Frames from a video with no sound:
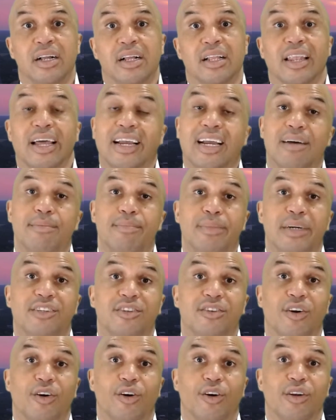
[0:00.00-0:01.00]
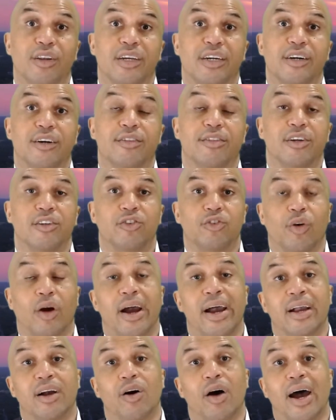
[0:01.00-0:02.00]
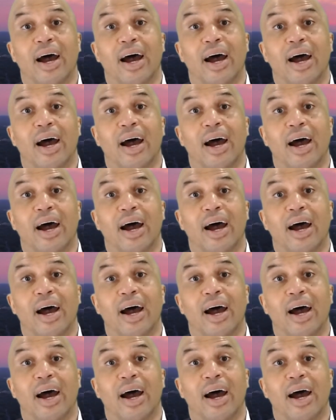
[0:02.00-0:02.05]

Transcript: Like I mentioned earlier, the Triangle